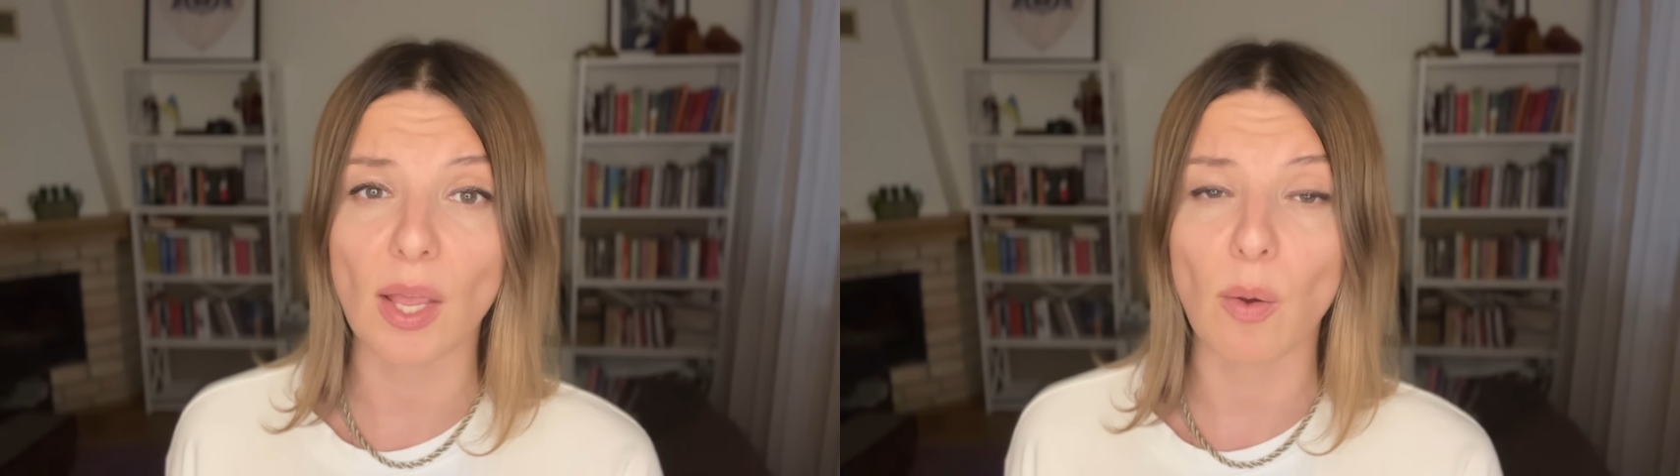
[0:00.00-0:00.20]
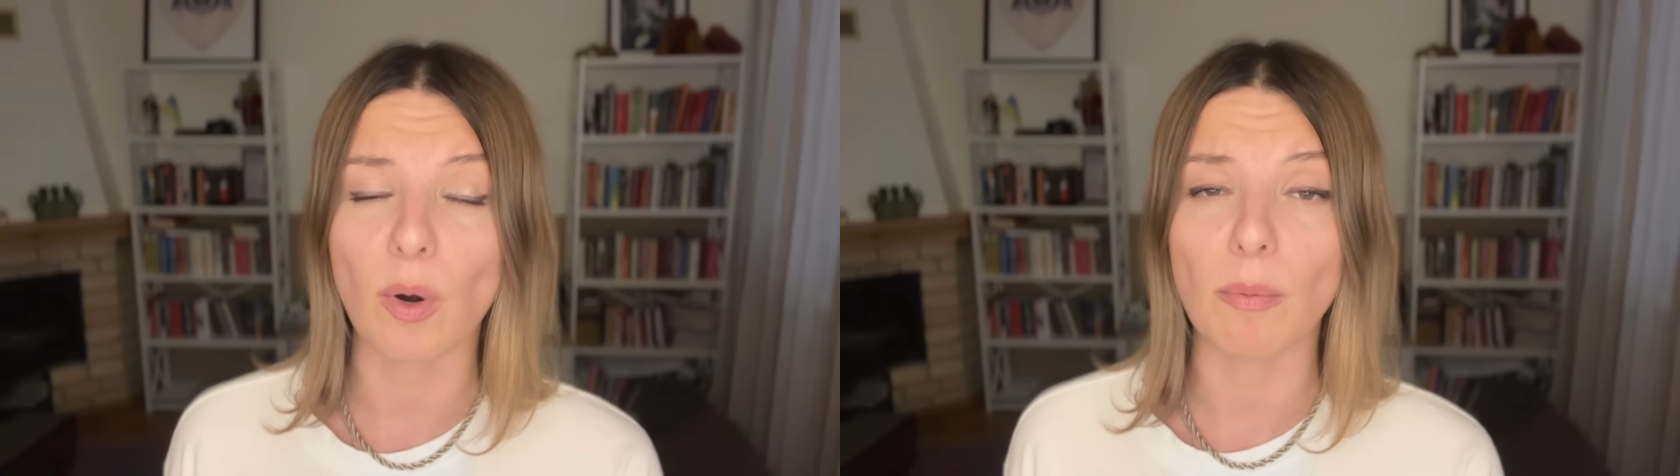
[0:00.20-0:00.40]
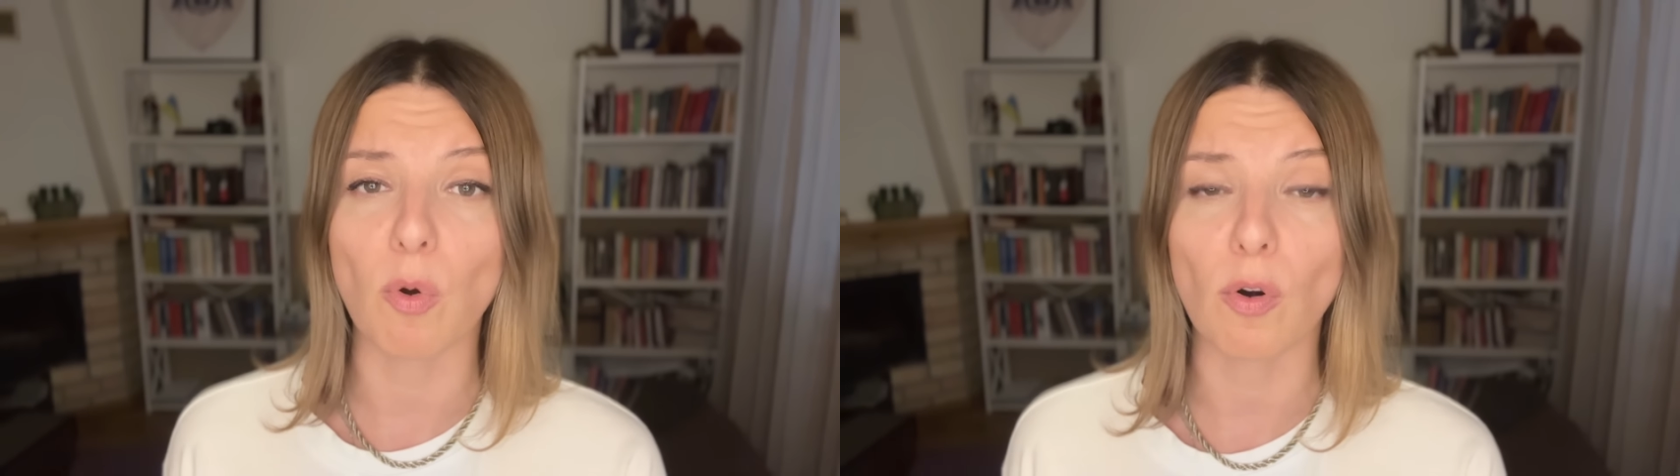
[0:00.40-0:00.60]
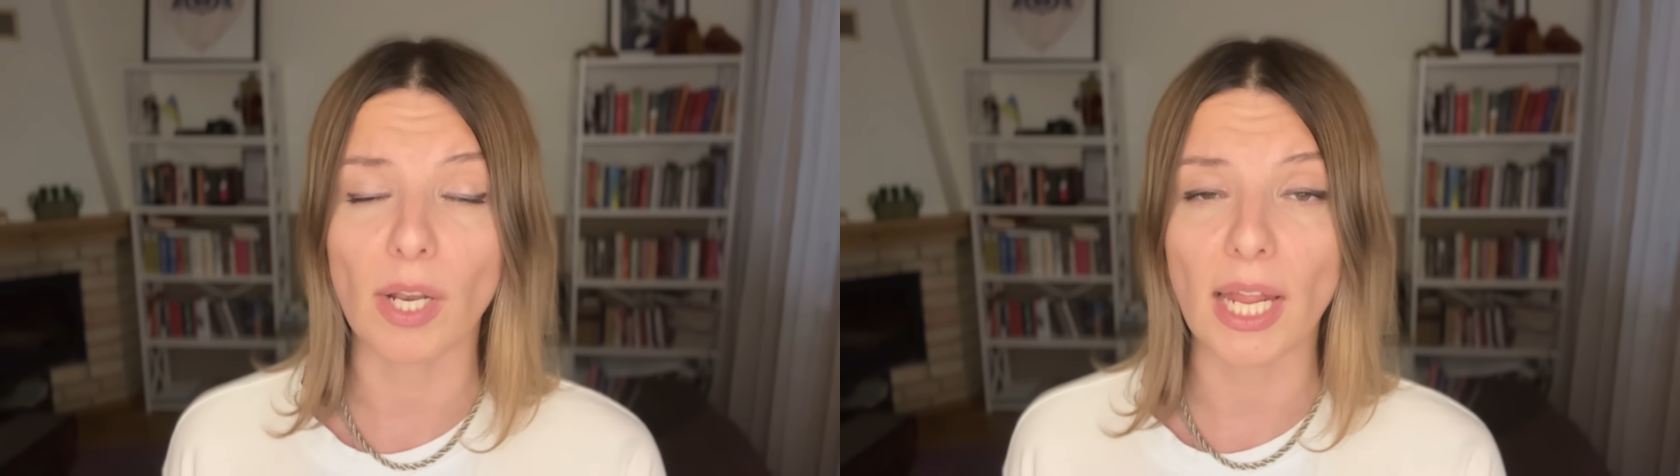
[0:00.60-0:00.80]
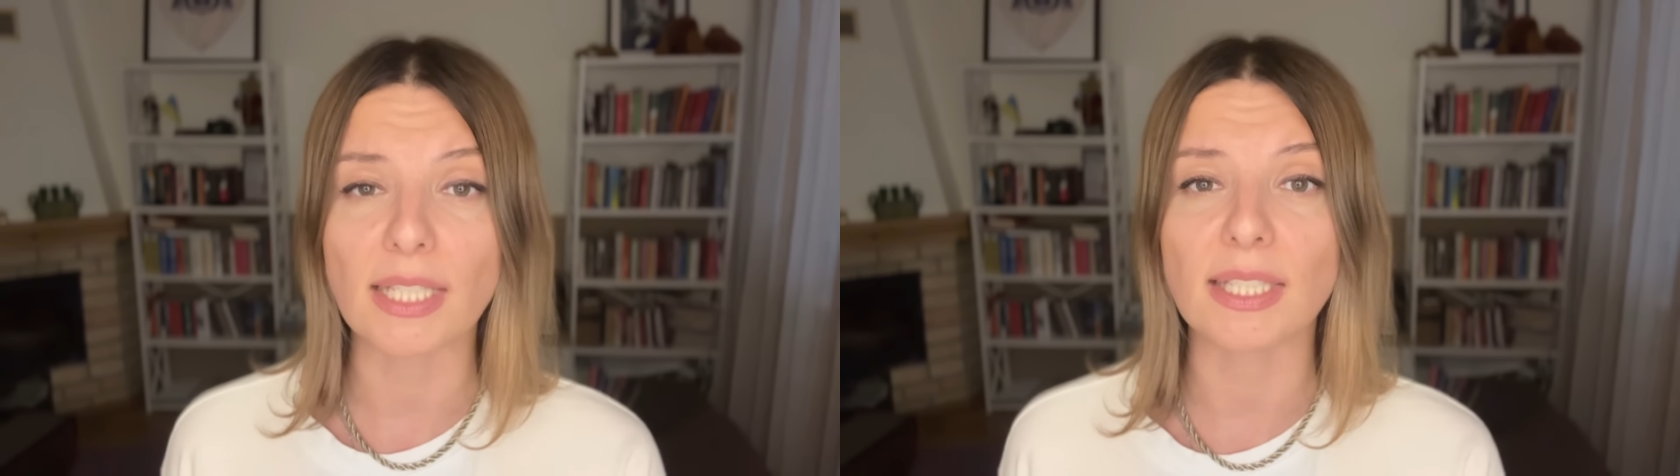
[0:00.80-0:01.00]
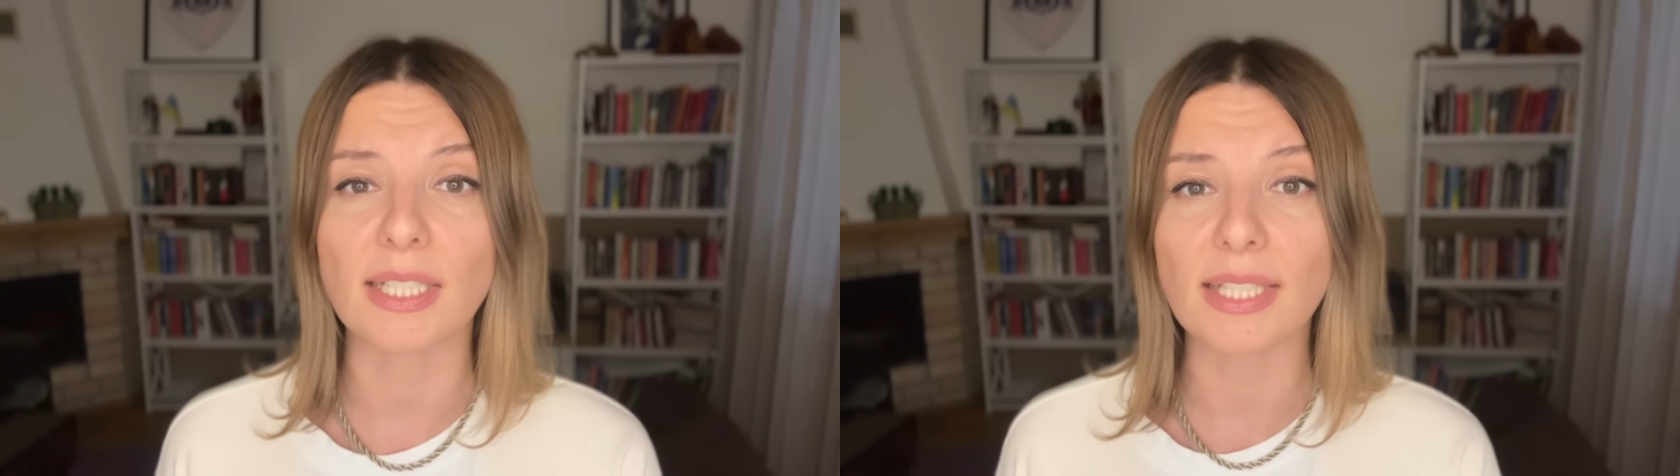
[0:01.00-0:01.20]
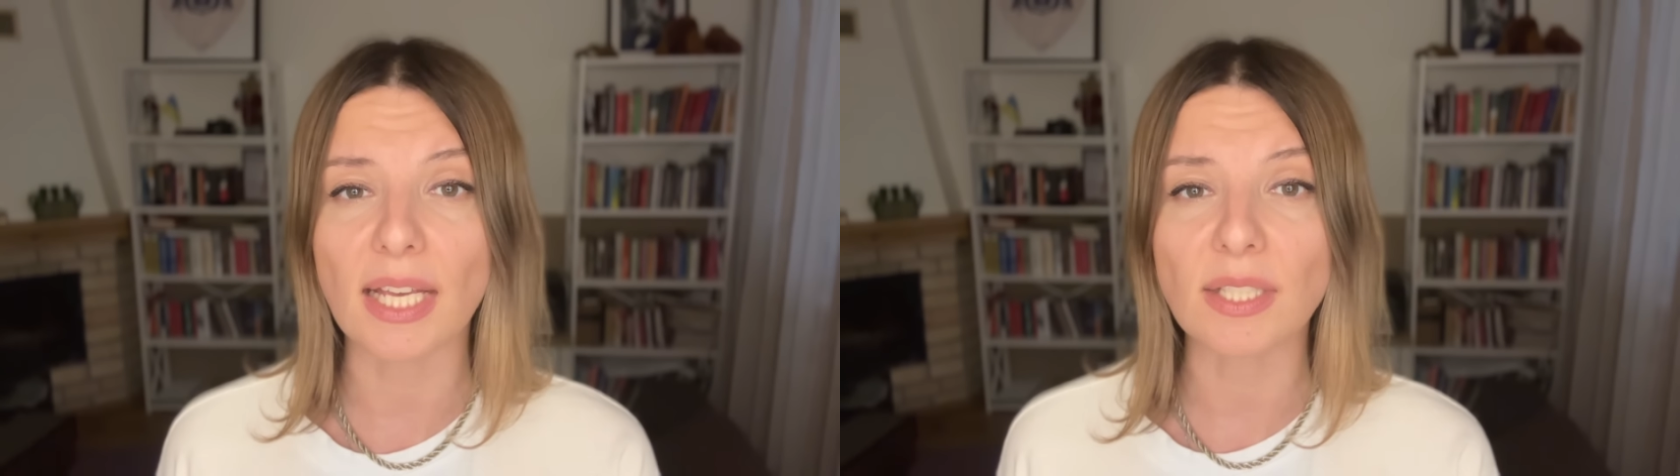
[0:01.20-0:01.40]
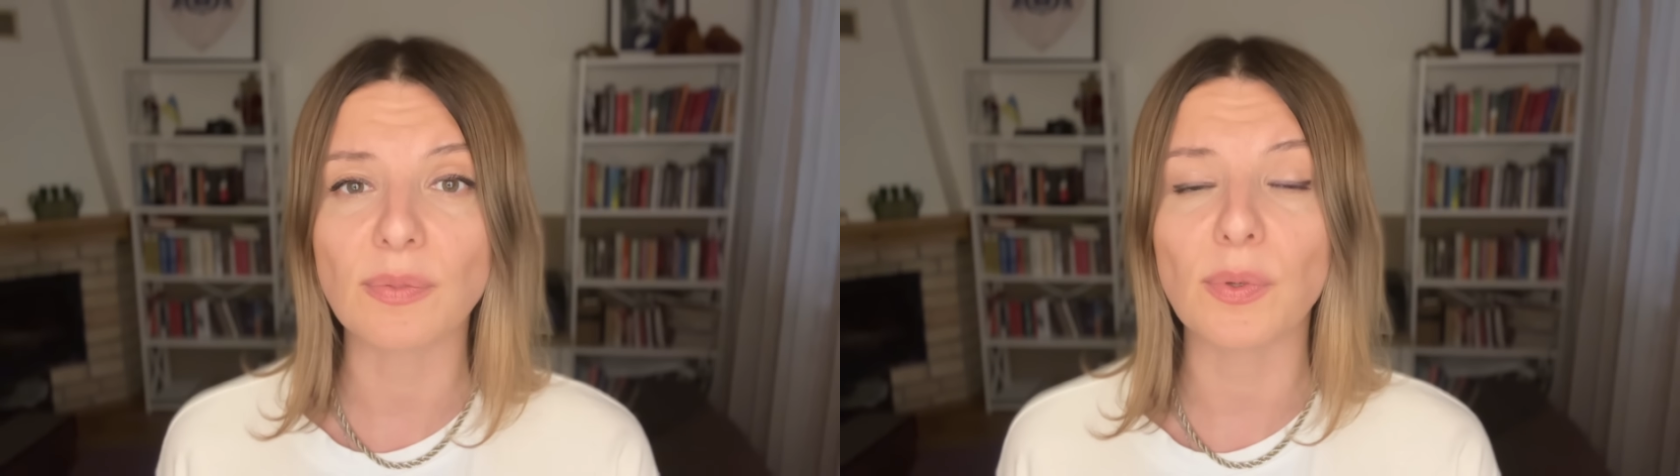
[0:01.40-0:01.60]
They were more or less
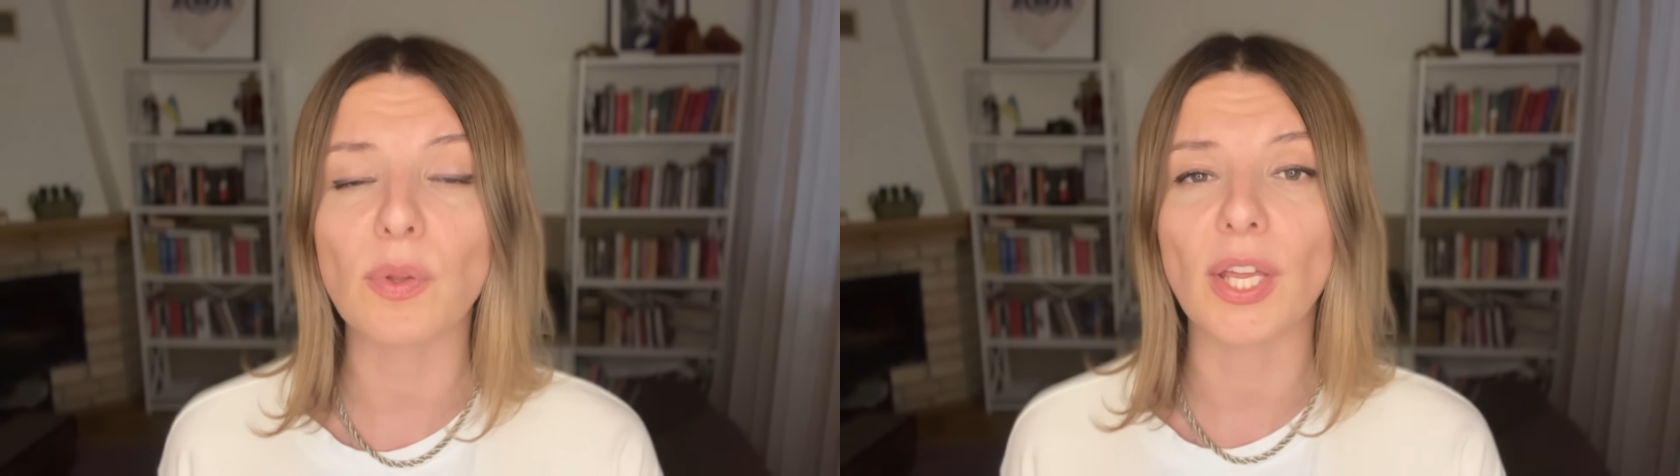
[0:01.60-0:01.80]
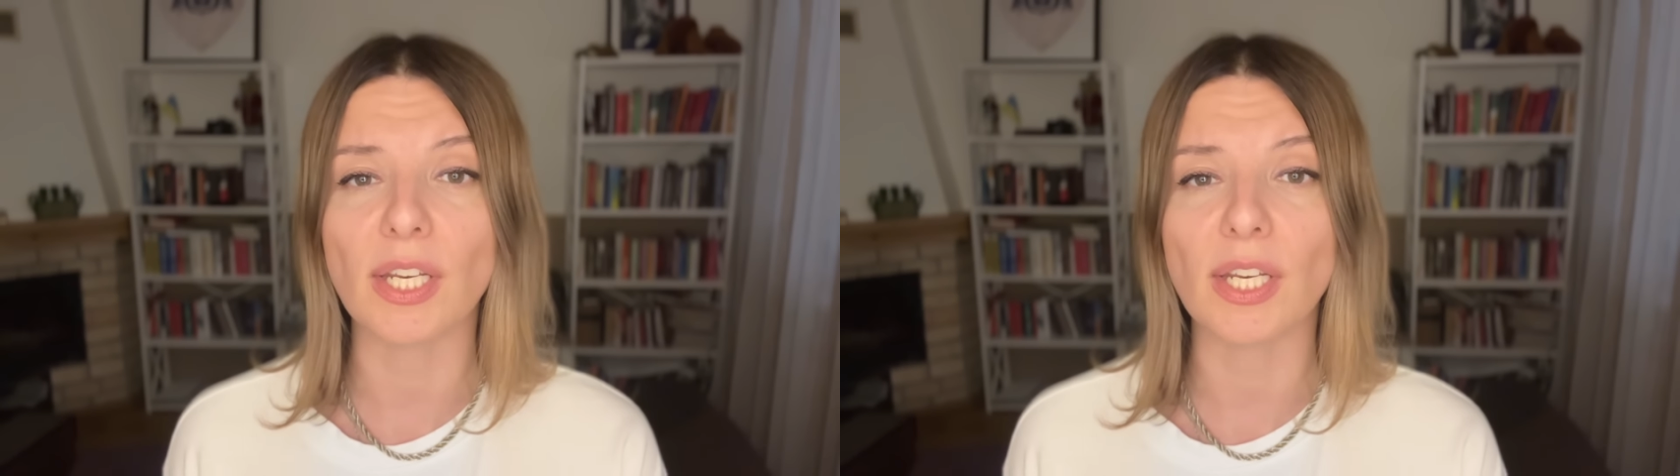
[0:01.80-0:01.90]
successful.